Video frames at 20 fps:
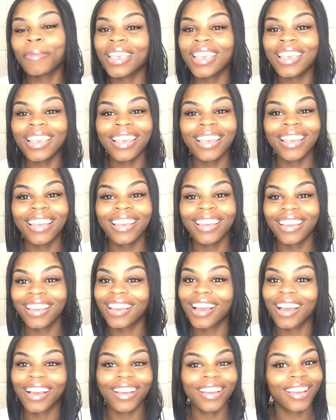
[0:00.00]
me,
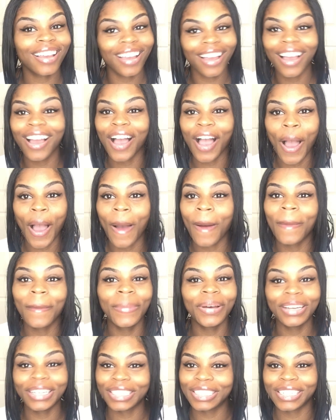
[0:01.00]
I'm
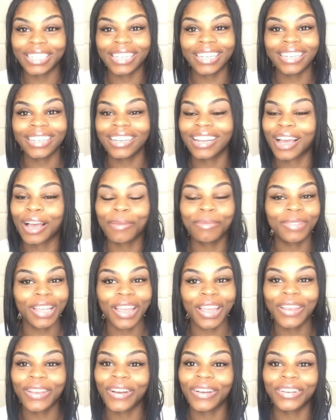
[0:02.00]
pushing, I'm
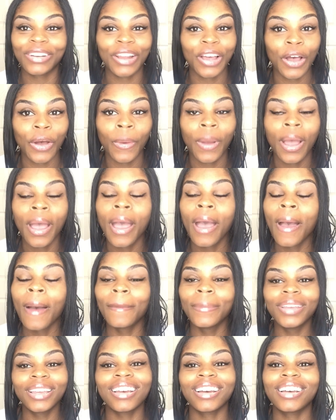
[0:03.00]
letting y'all know
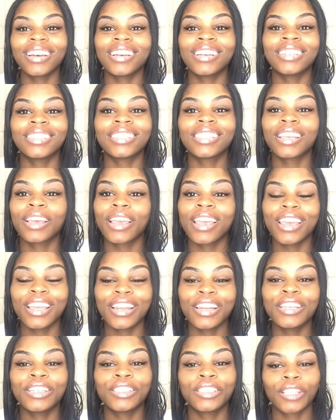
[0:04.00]
because
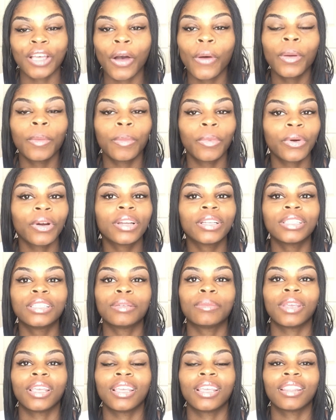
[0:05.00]
it is so important to
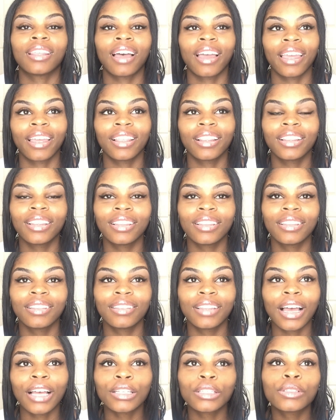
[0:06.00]
me. Like,
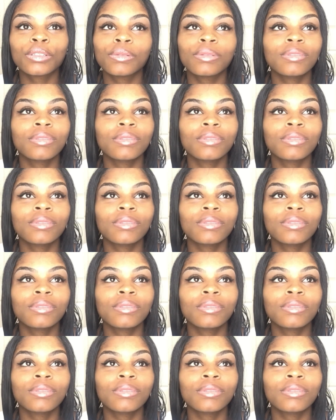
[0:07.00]
that's